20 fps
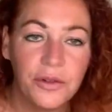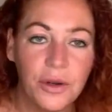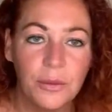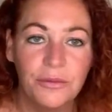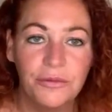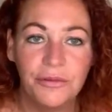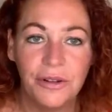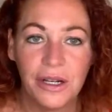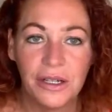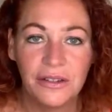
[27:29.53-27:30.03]

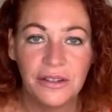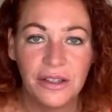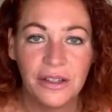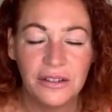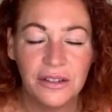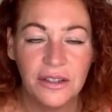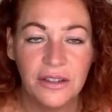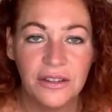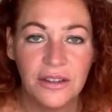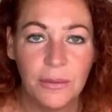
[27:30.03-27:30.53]
from
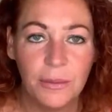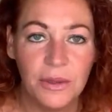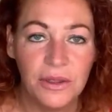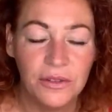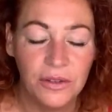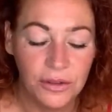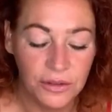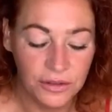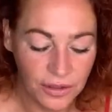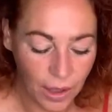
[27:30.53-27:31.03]
Fragdicted sent me
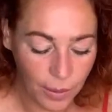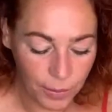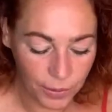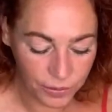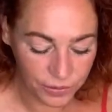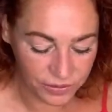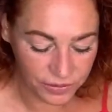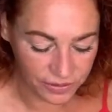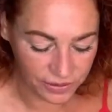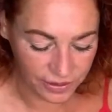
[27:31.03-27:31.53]
two
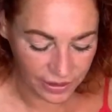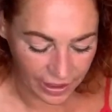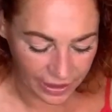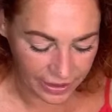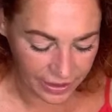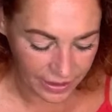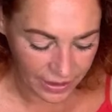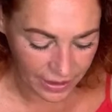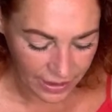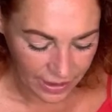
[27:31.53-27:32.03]
samples
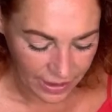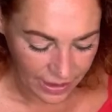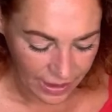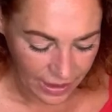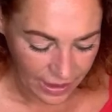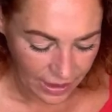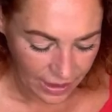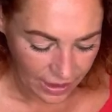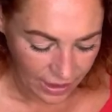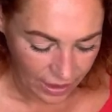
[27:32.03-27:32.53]
today,
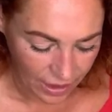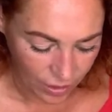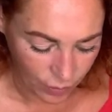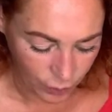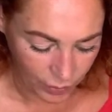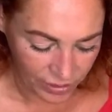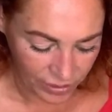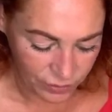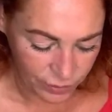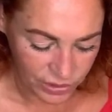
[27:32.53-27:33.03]
uh,
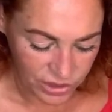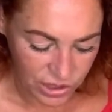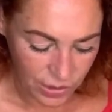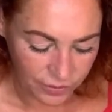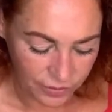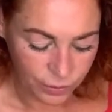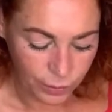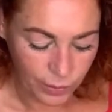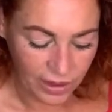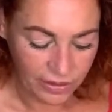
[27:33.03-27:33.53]
one of which I
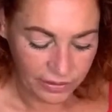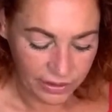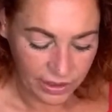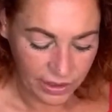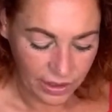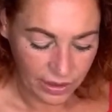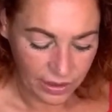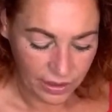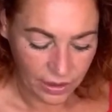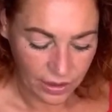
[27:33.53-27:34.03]
was wearing
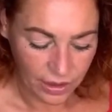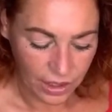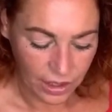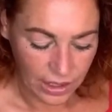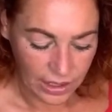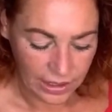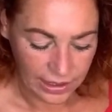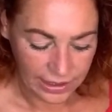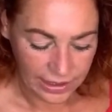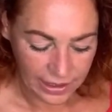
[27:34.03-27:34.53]

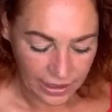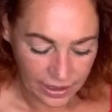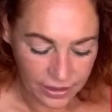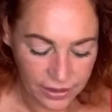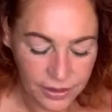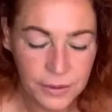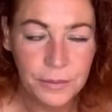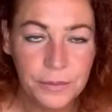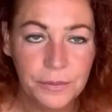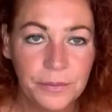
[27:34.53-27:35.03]

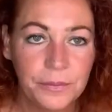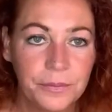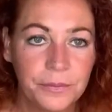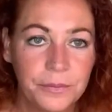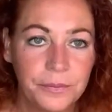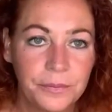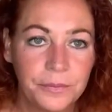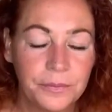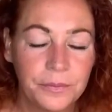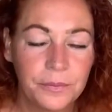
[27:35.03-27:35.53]
earlier,
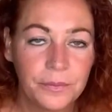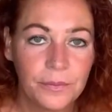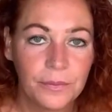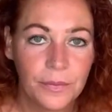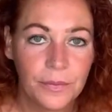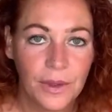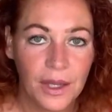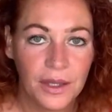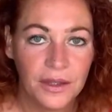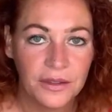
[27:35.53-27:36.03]

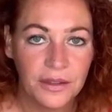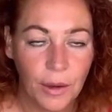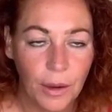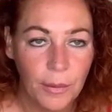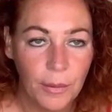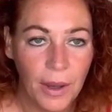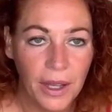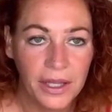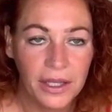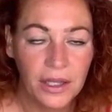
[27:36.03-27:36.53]
so I
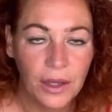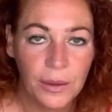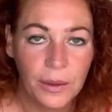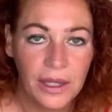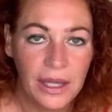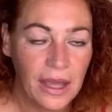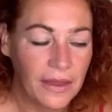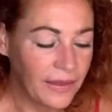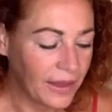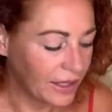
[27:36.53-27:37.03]
might go and
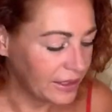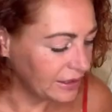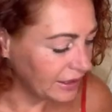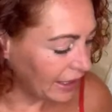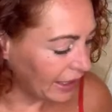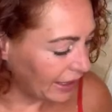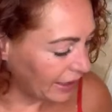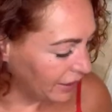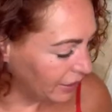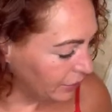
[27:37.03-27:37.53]
get that
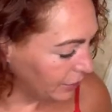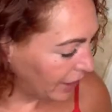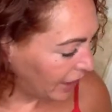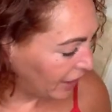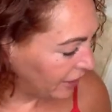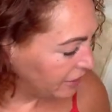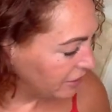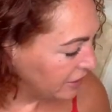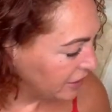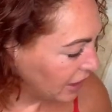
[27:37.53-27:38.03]
now,
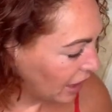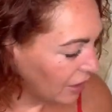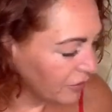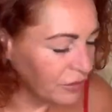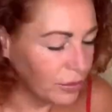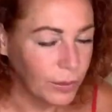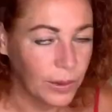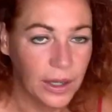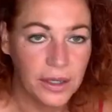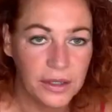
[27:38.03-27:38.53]
and the
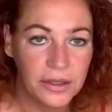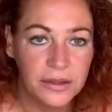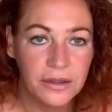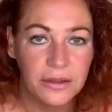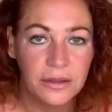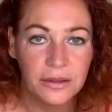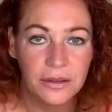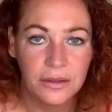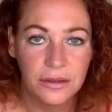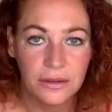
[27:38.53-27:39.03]
other one
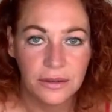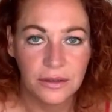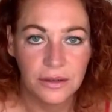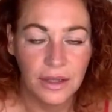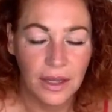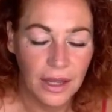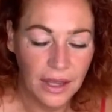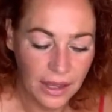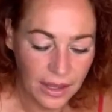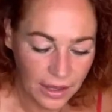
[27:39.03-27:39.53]

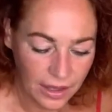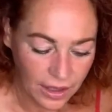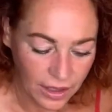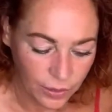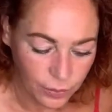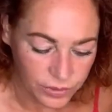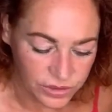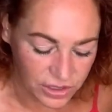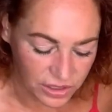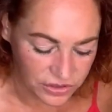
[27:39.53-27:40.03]

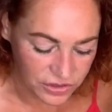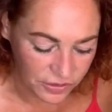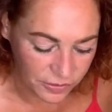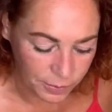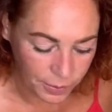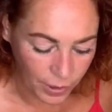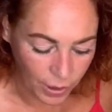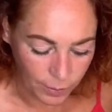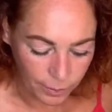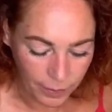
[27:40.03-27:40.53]
which I just
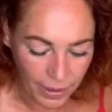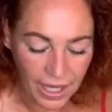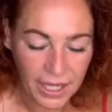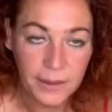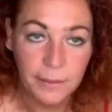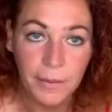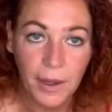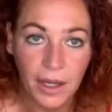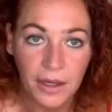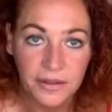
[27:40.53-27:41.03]
put on
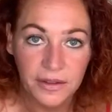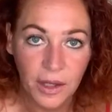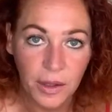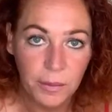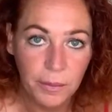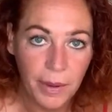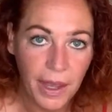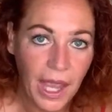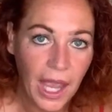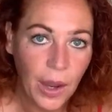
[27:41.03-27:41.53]
paper, so
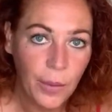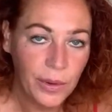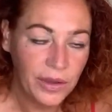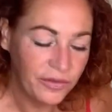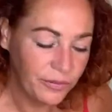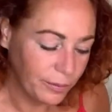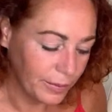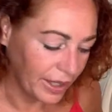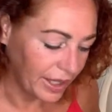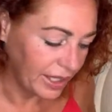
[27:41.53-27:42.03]
bear
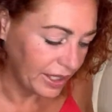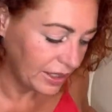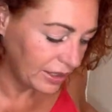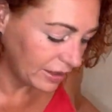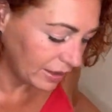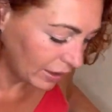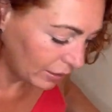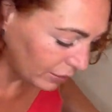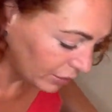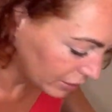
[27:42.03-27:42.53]
with
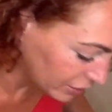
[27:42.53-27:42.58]
me. I've